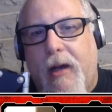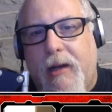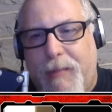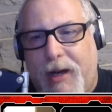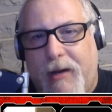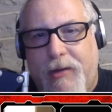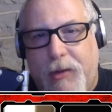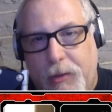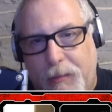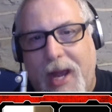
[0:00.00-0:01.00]
compared
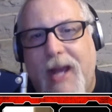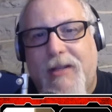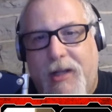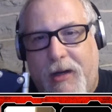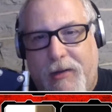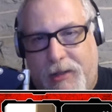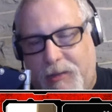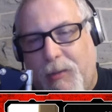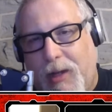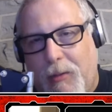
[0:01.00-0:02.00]
to past years,
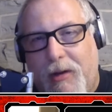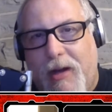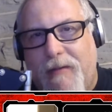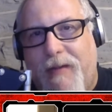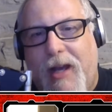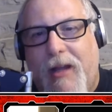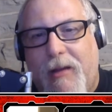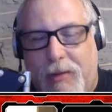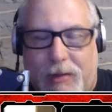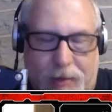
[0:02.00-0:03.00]
just when they were in Hunt
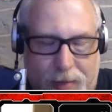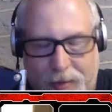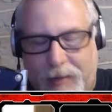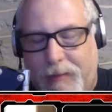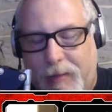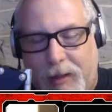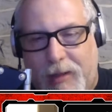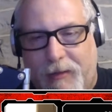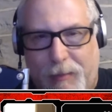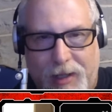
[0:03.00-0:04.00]
Valley, which is a
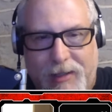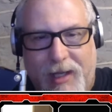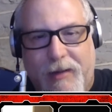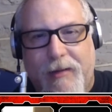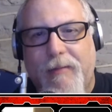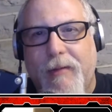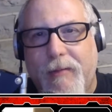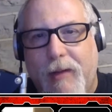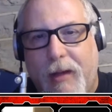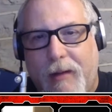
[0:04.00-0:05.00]
different place out
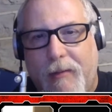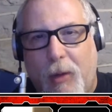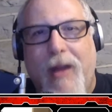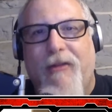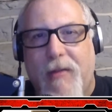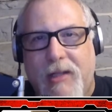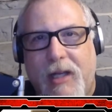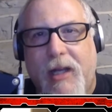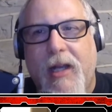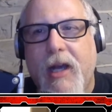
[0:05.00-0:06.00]
away
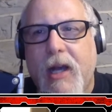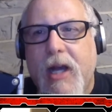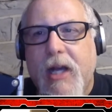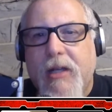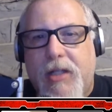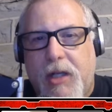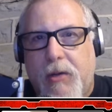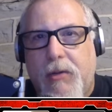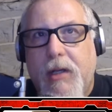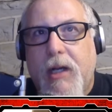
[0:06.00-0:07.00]
from the city.
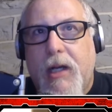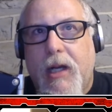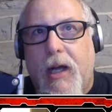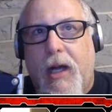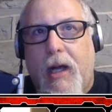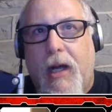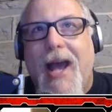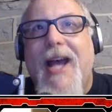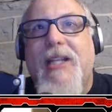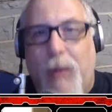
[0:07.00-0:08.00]
So
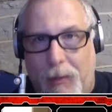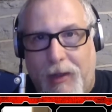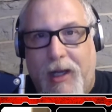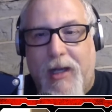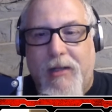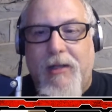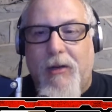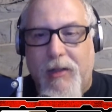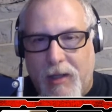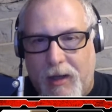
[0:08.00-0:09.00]
as we will get
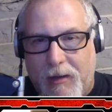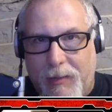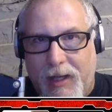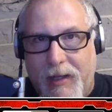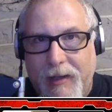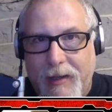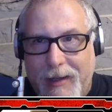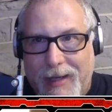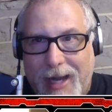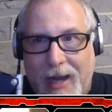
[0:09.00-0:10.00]
into and talk about
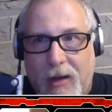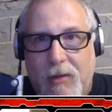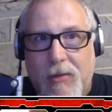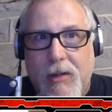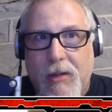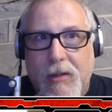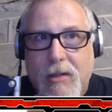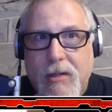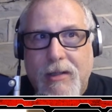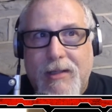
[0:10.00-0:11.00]
how
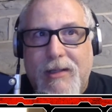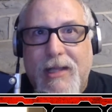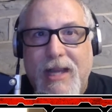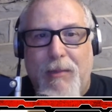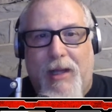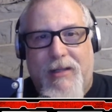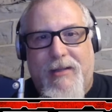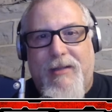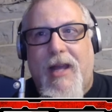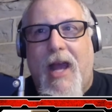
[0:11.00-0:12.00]

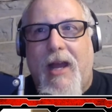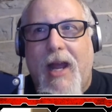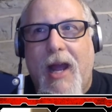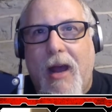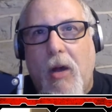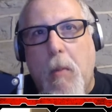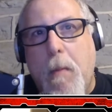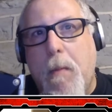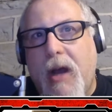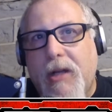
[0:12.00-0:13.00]
seamless and
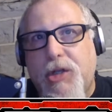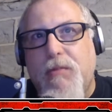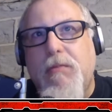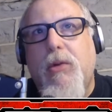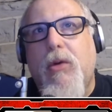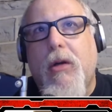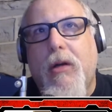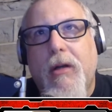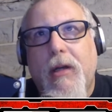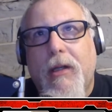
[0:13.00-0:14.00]
how much
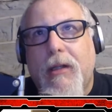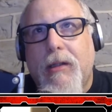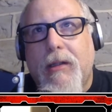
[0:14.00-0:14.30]
more